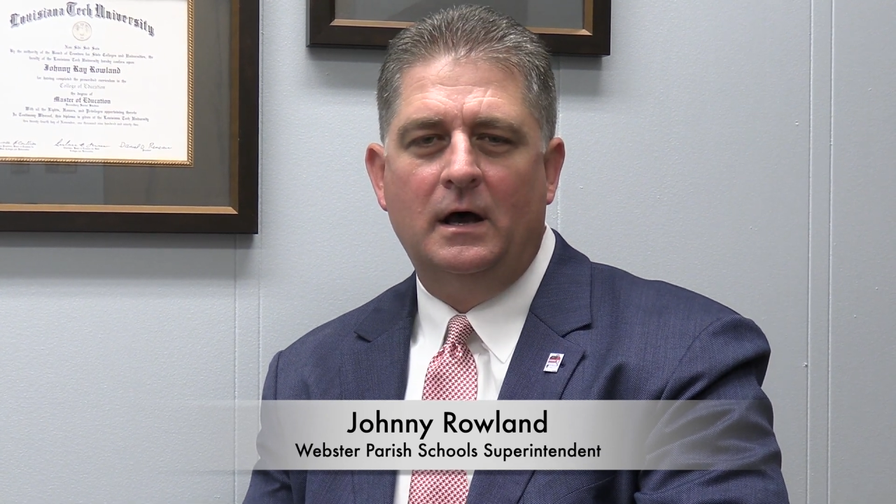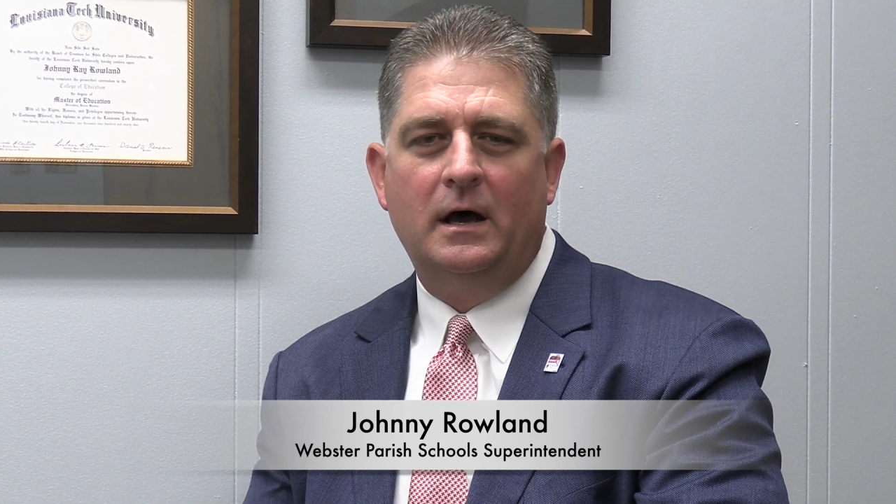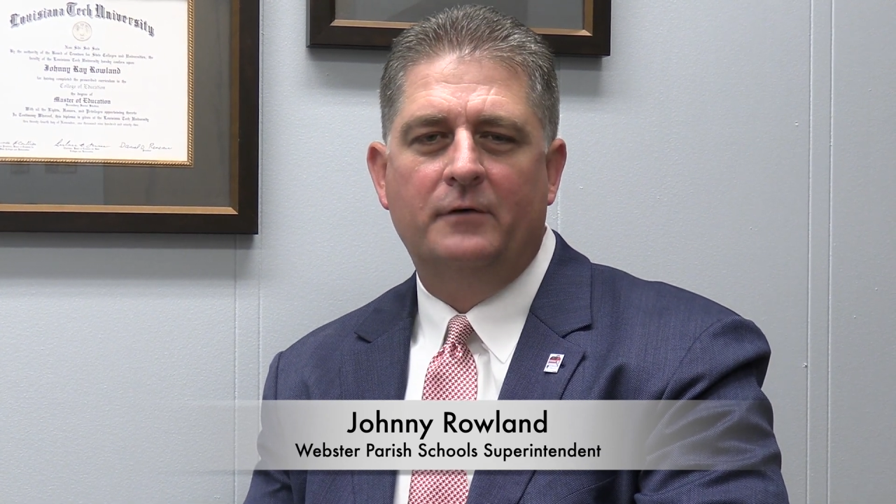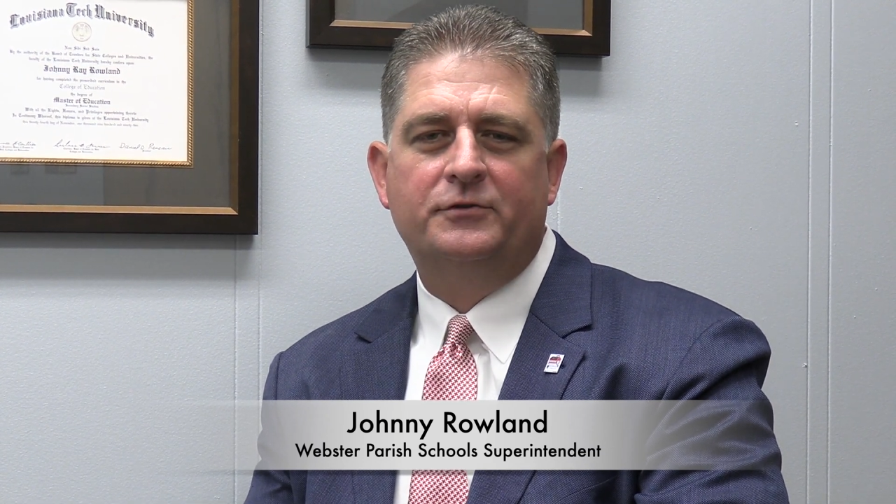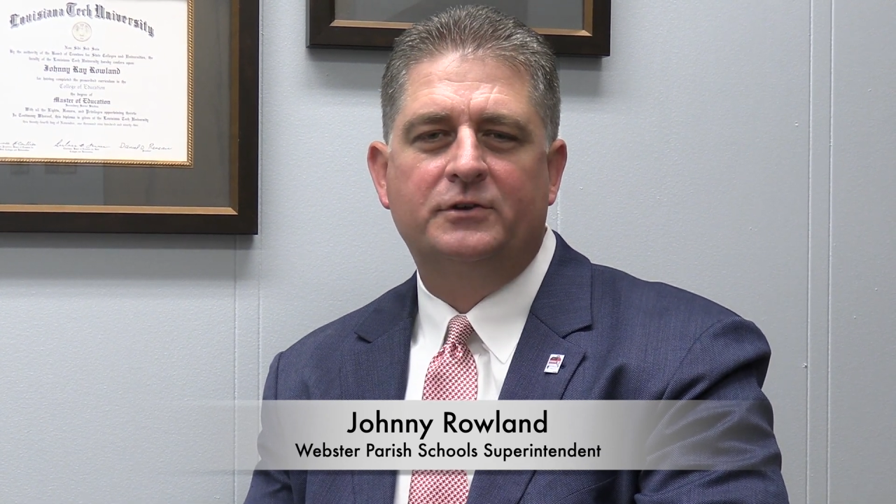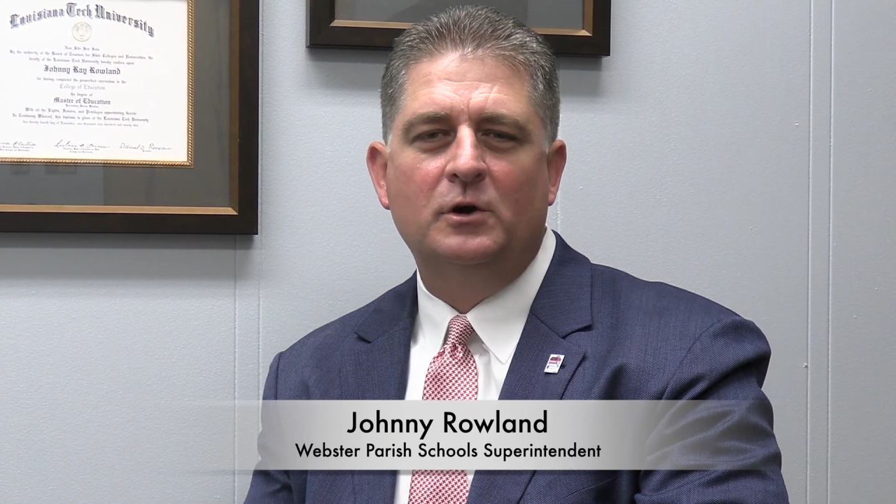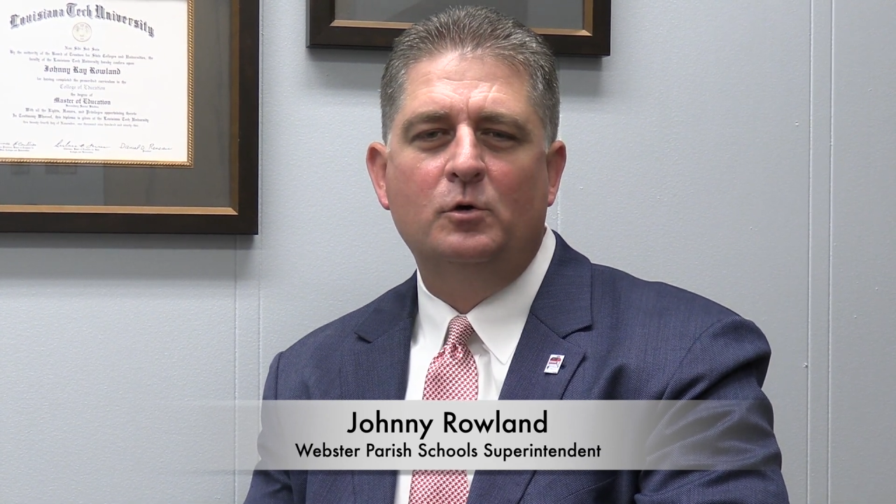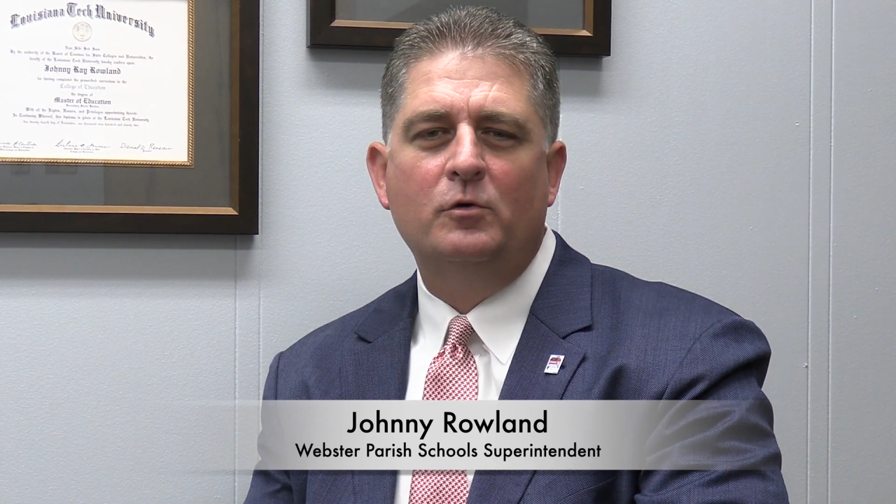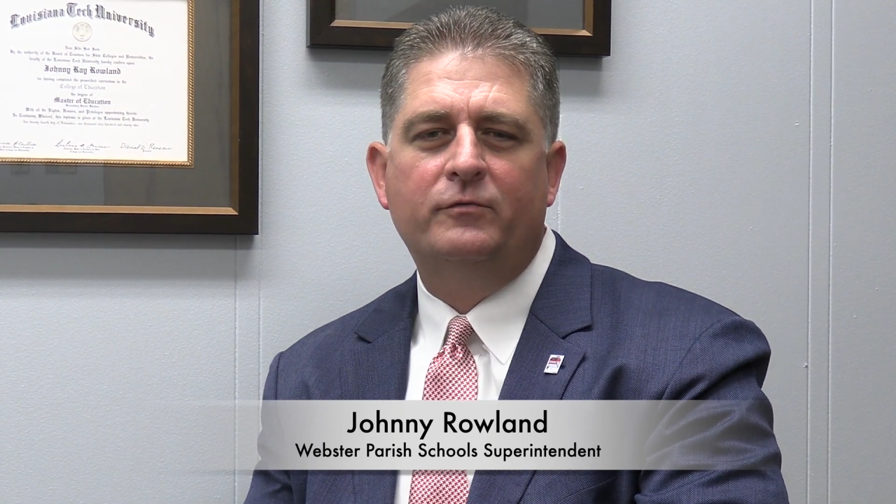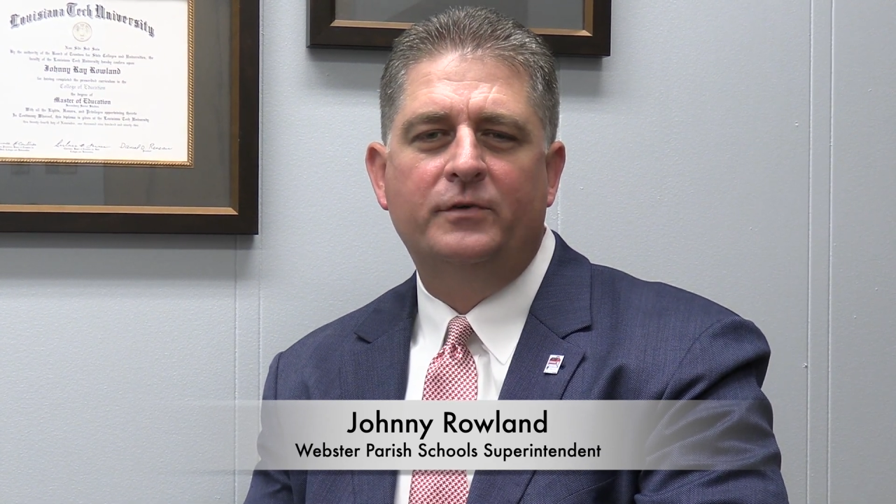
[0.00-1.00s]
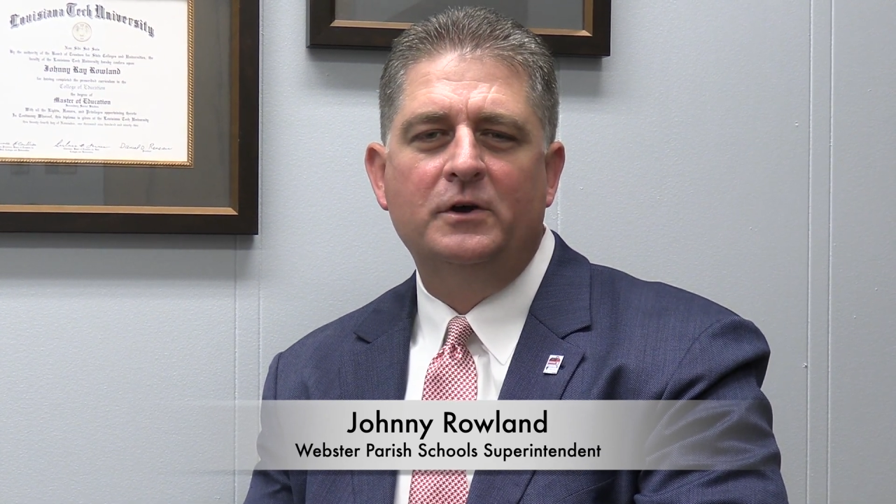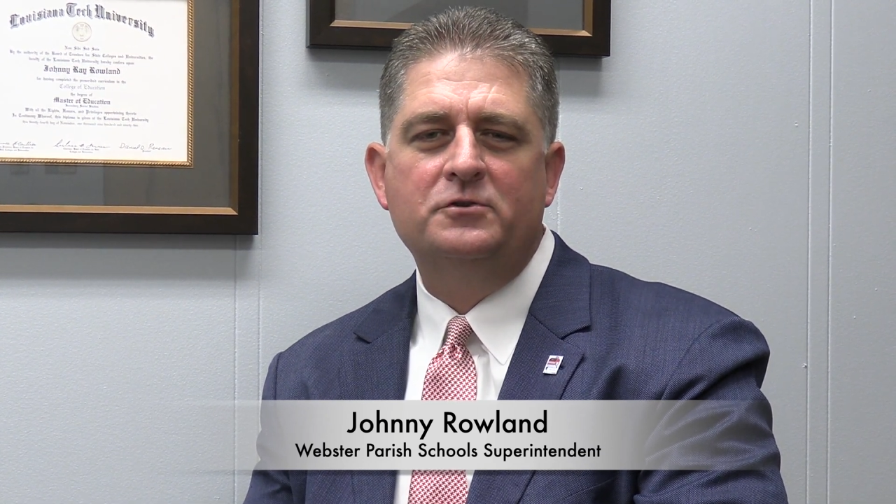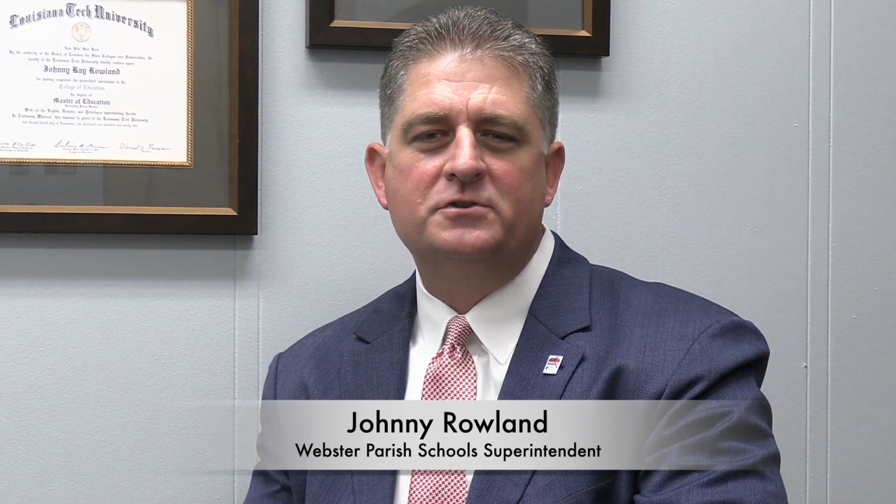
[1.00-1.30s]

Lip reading: of school food